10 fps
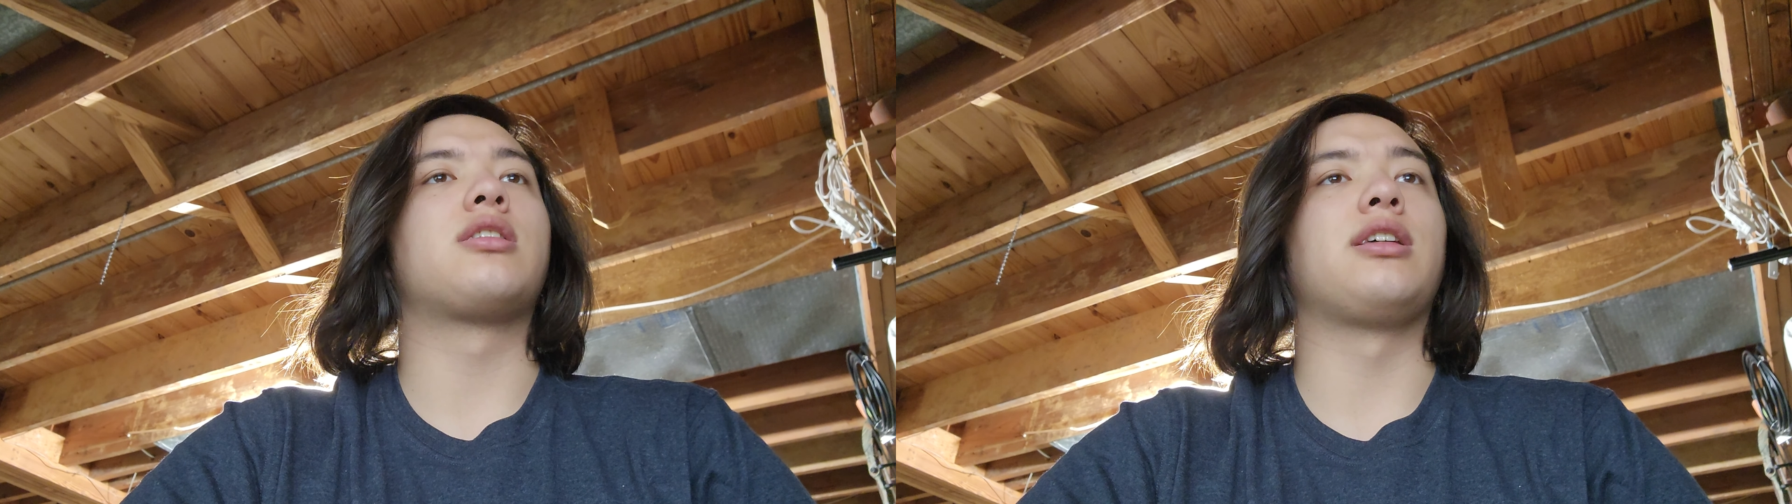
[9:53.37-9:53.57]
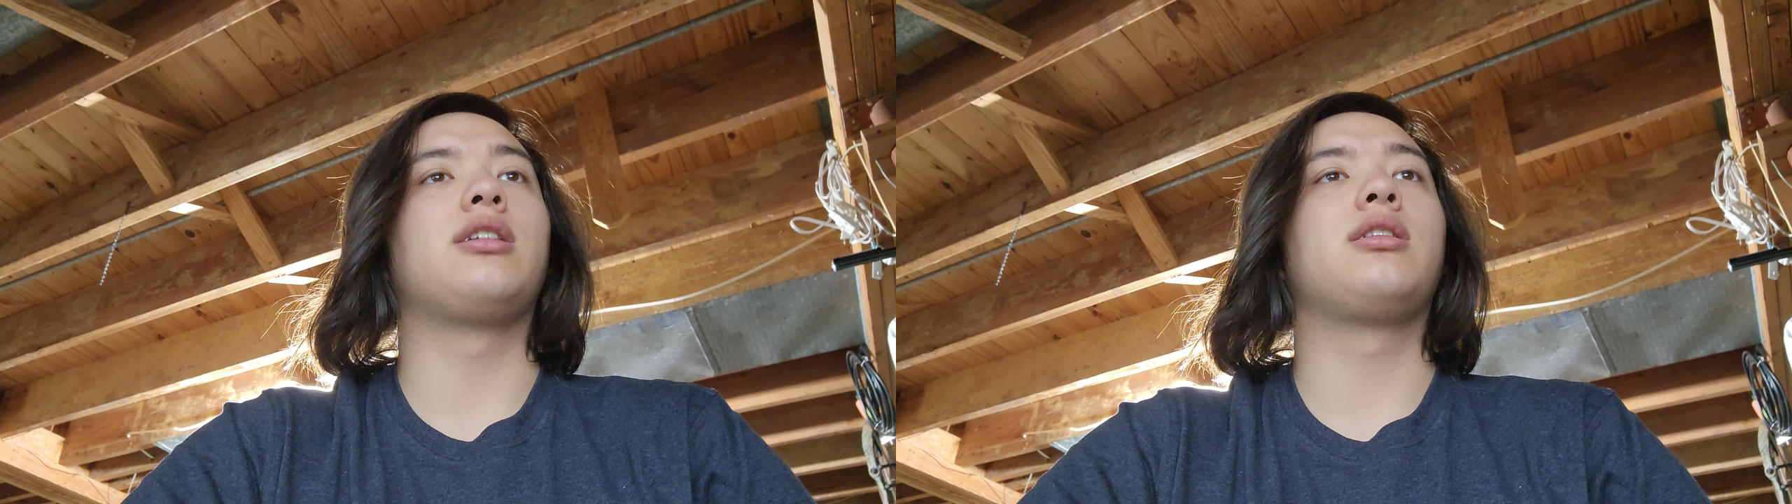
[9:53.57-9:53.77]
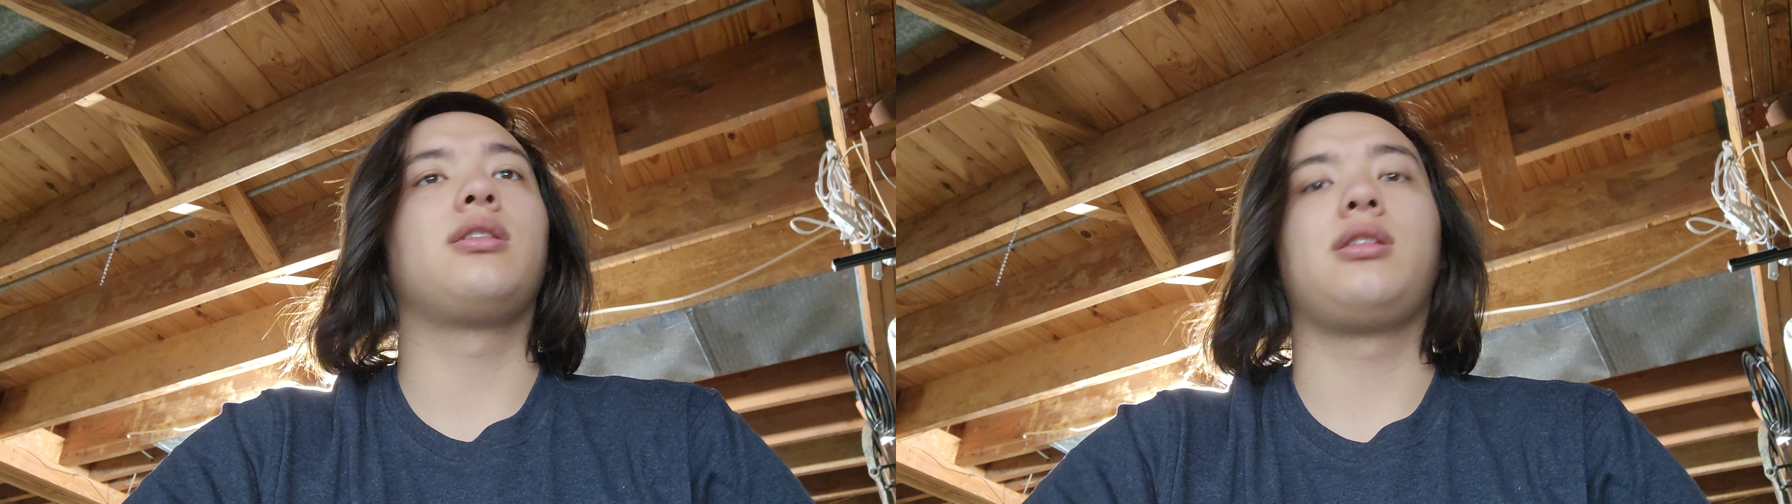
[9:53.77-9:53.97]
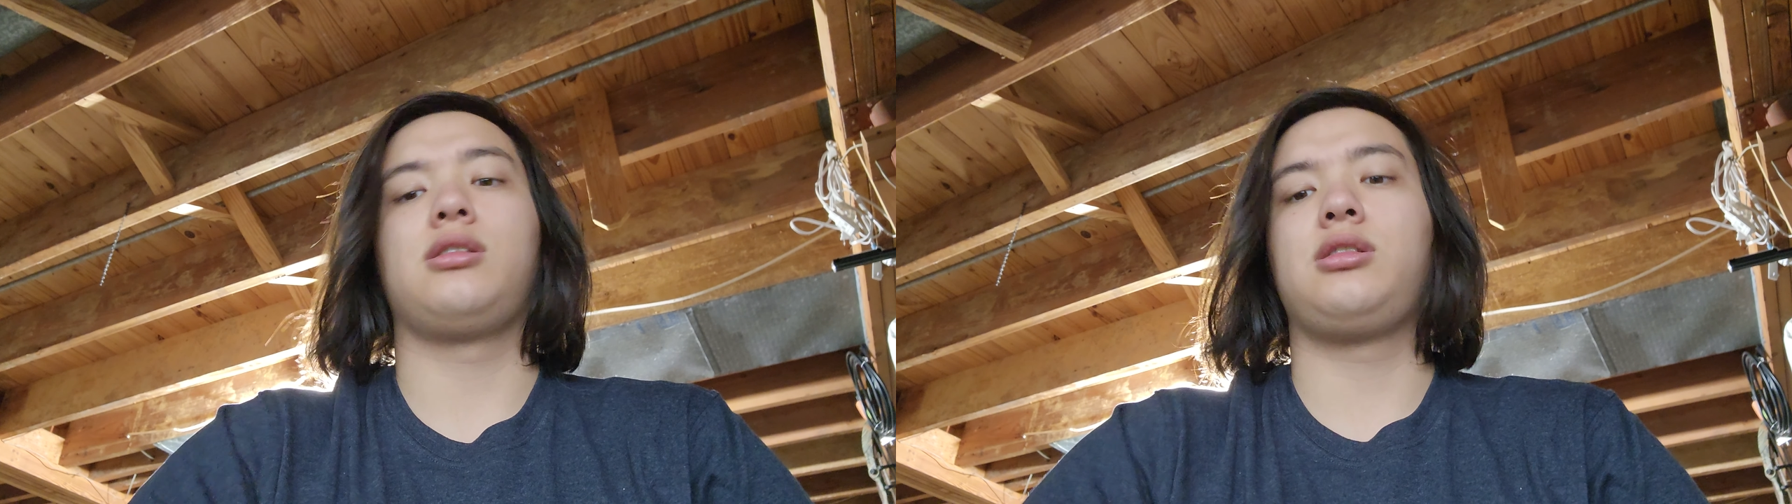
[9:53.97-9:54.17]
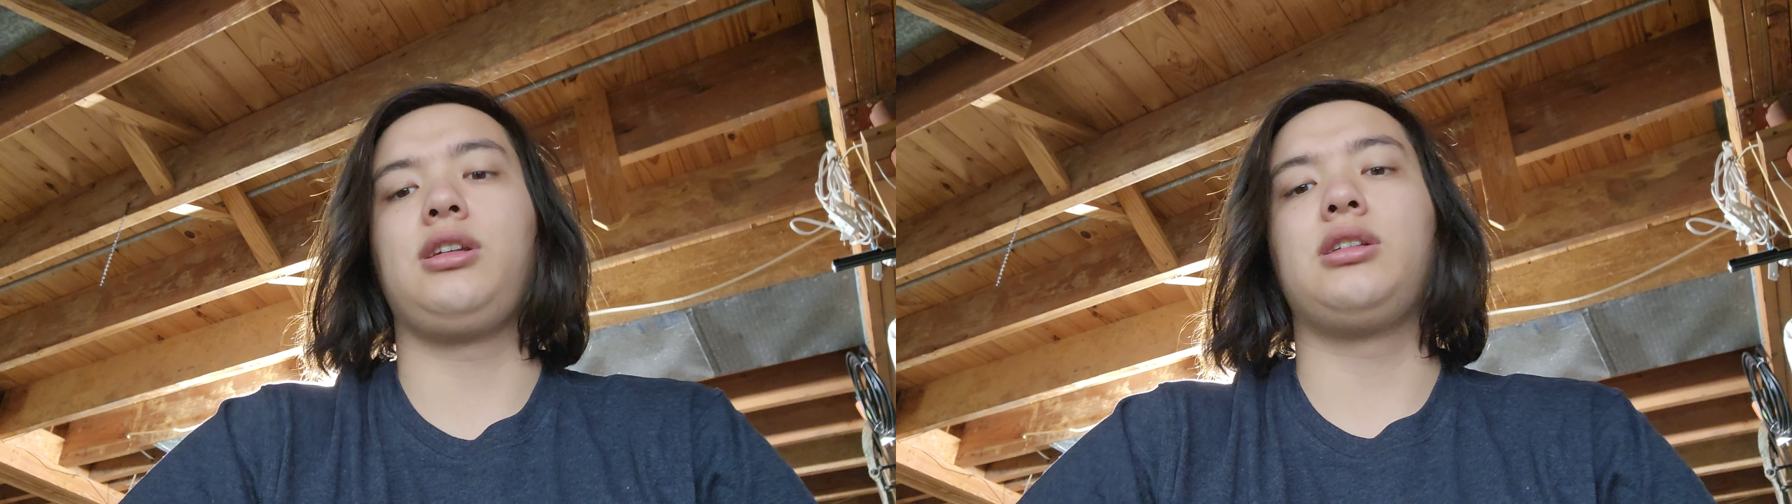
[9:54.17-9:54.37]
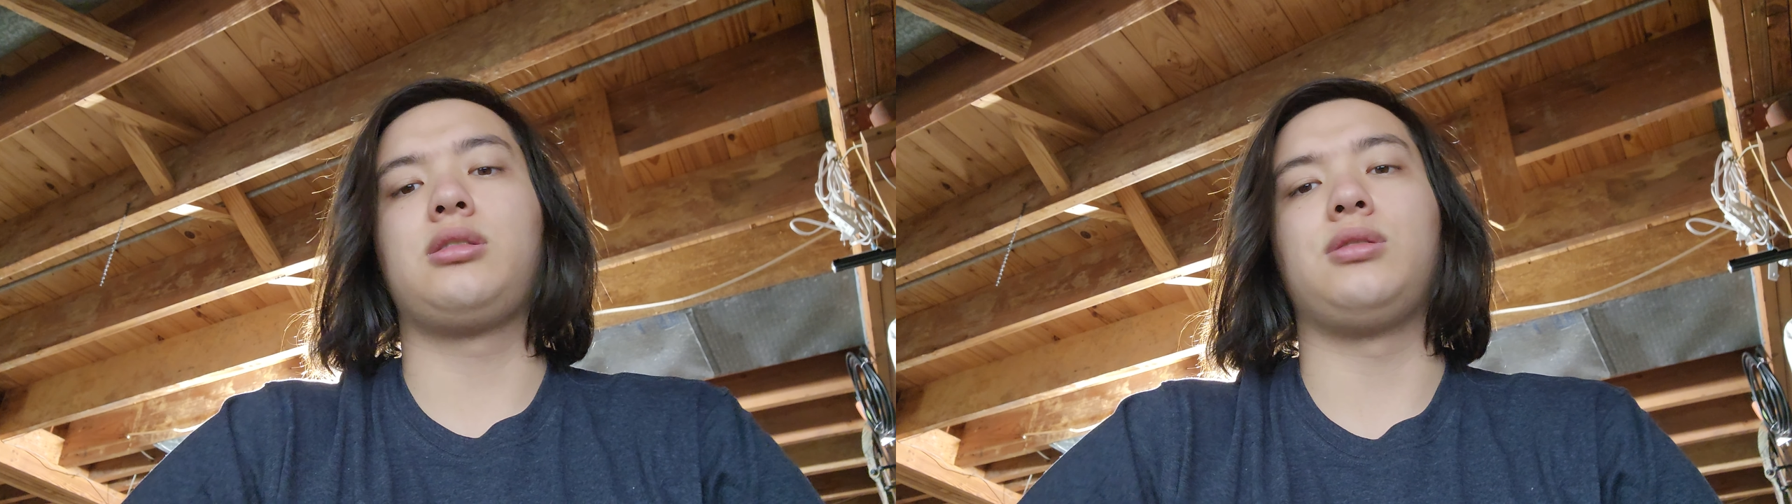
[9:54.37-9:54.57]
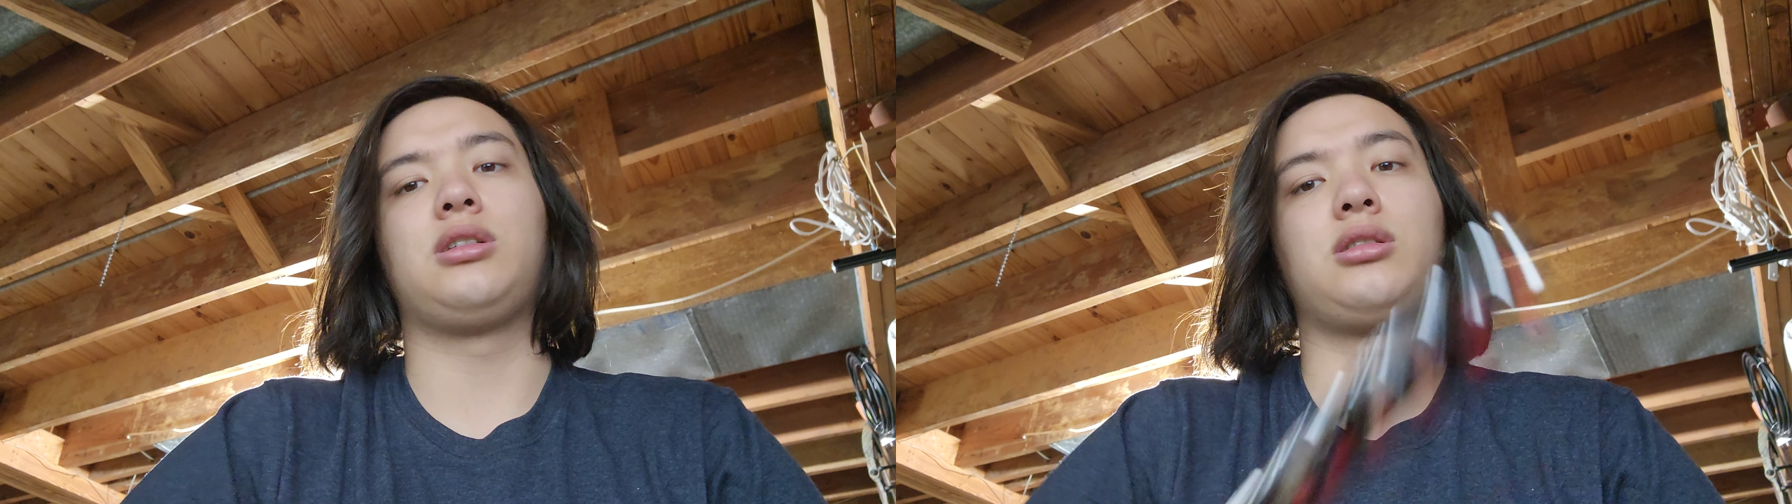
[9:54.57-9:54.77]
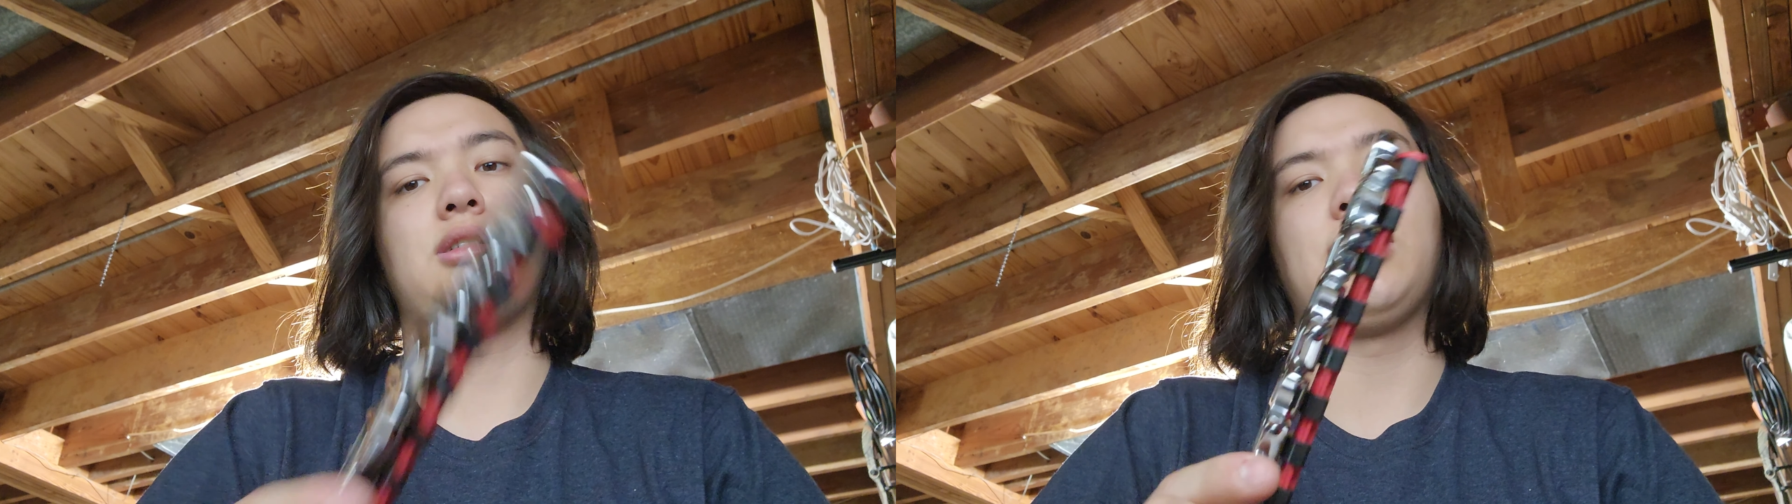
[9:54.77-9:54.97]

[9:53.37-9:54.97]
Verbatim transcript: thin as these, which,